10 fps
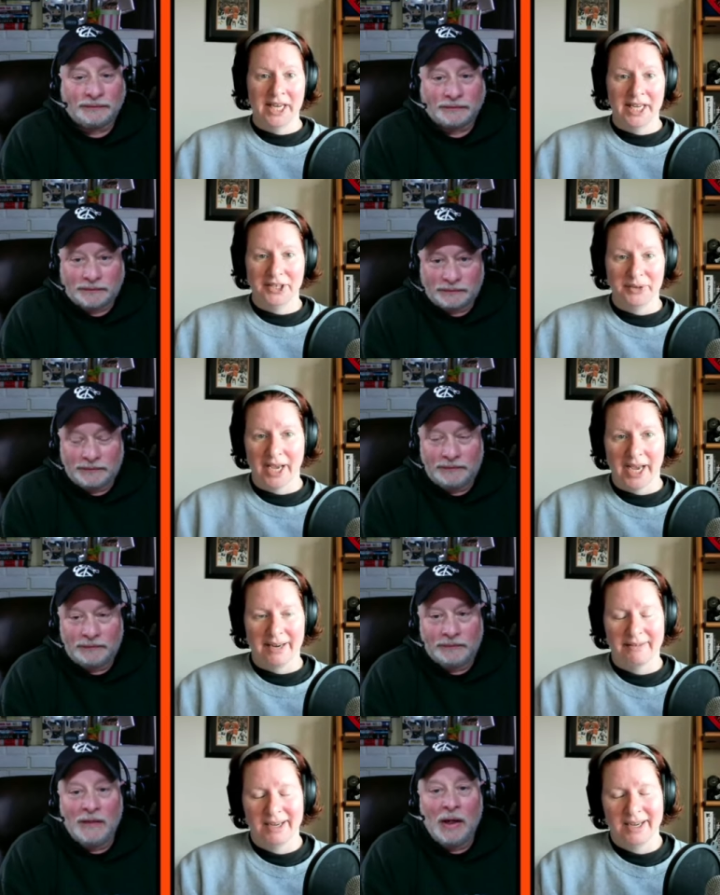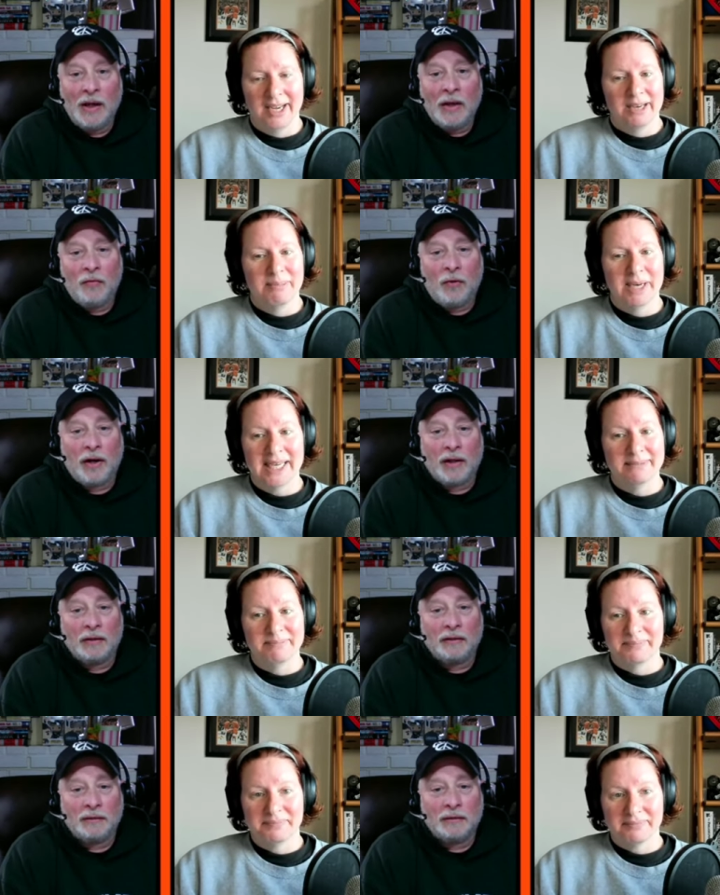Speaker 1: he do that? Right. But
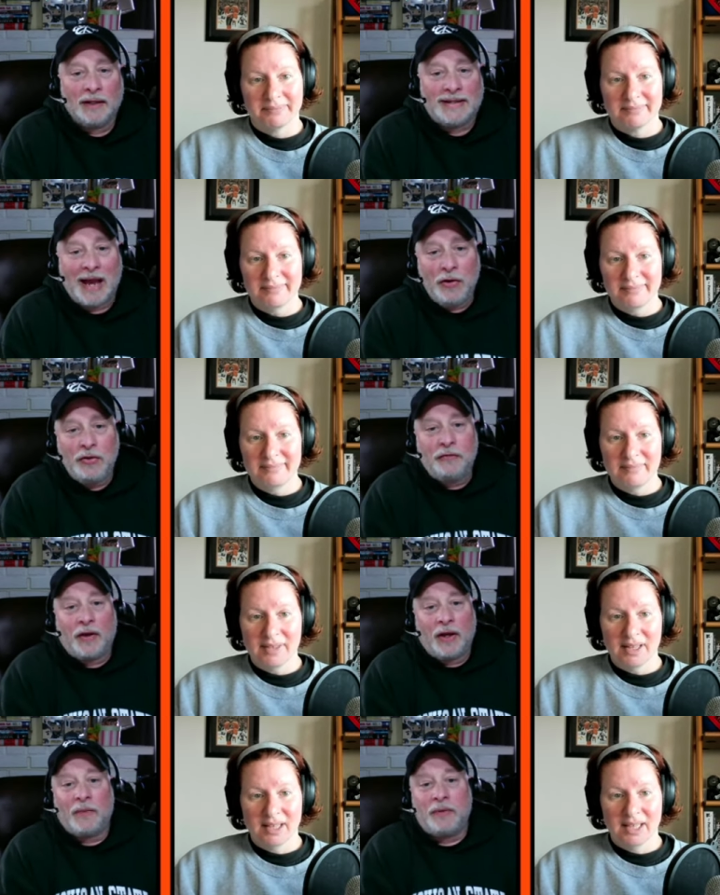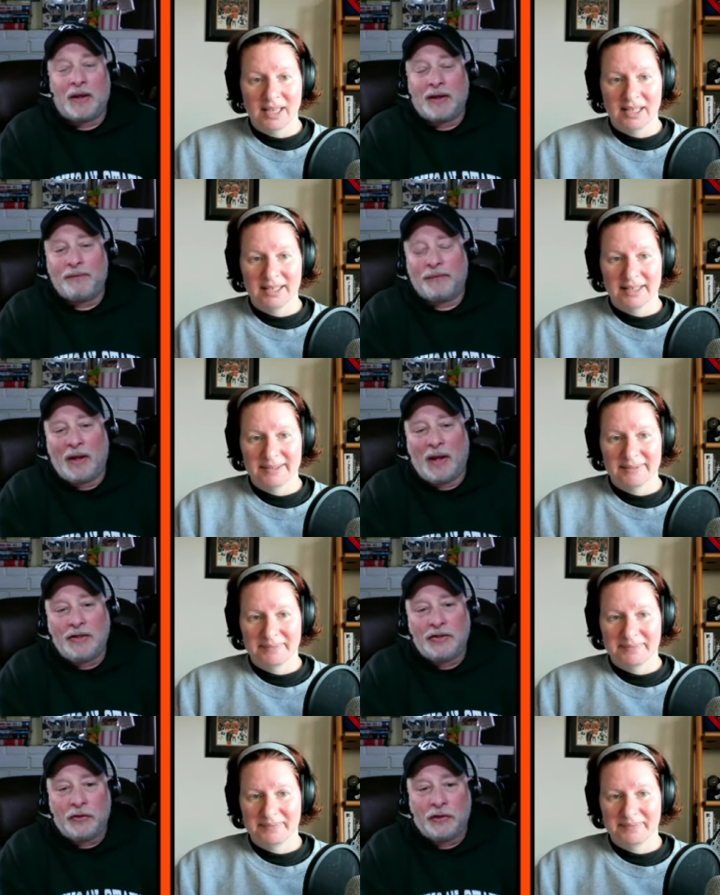
Speaker 2: it's how you divide up. Like I
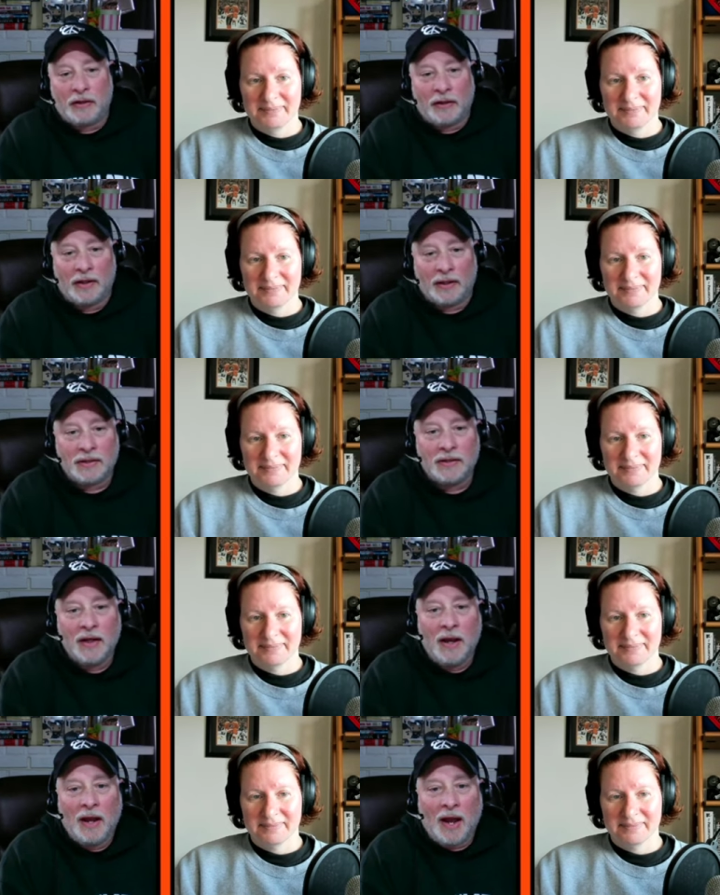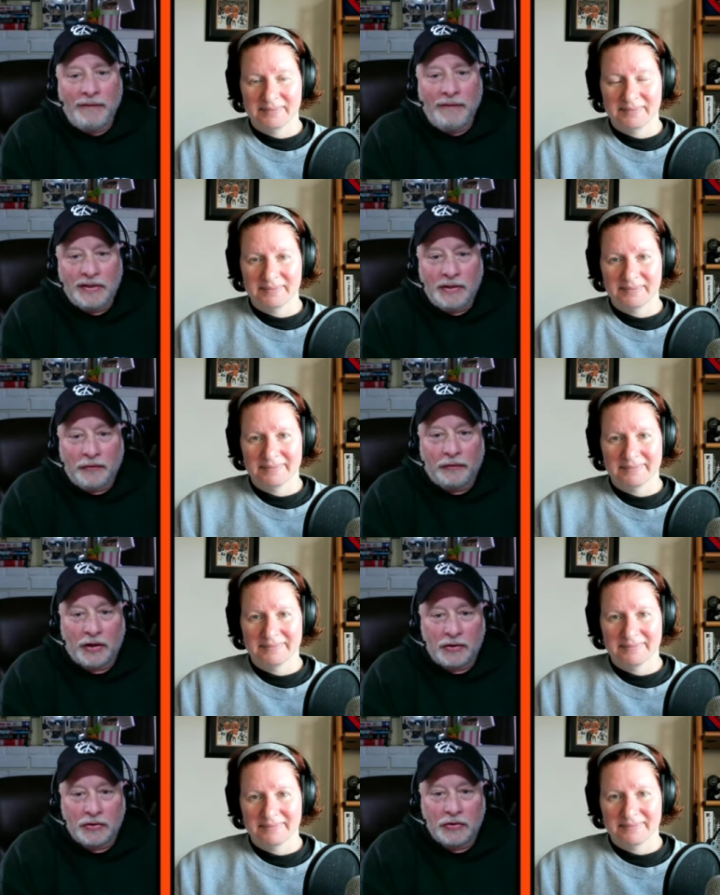just look at it like this. Obviously, the
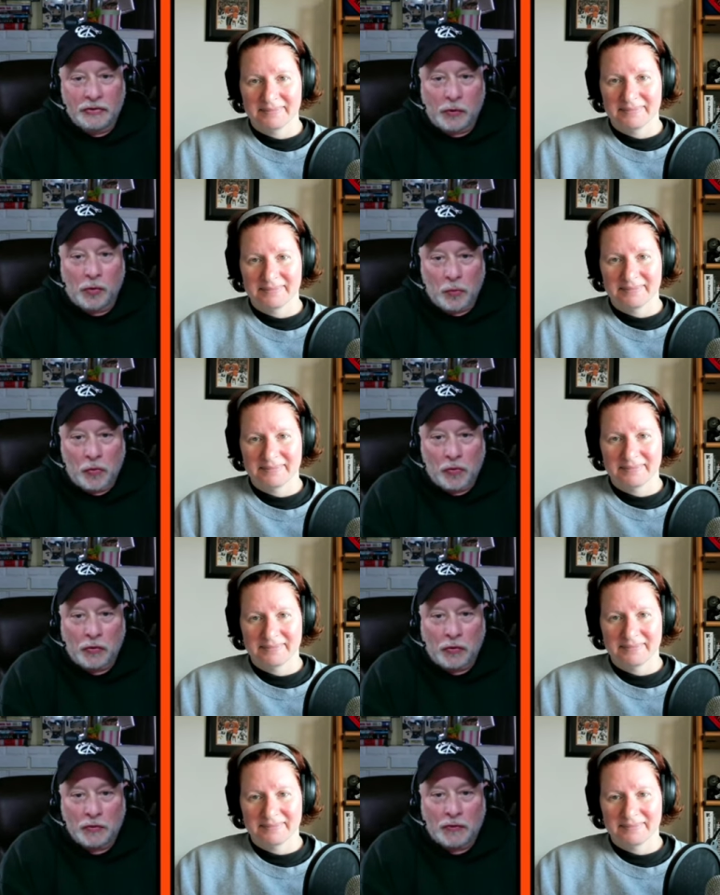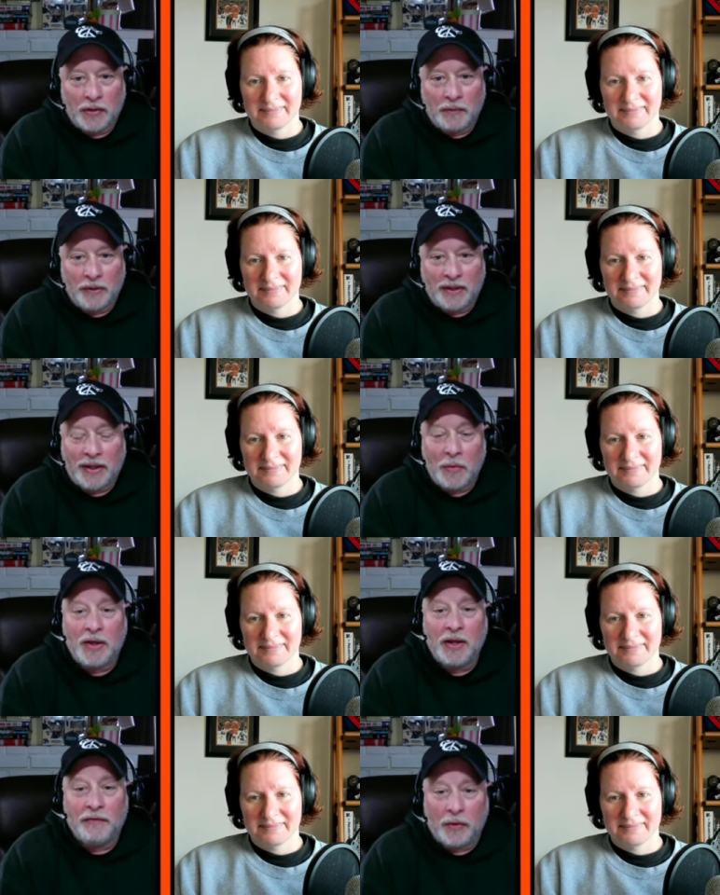Flyers could score more goals, right? But then they would give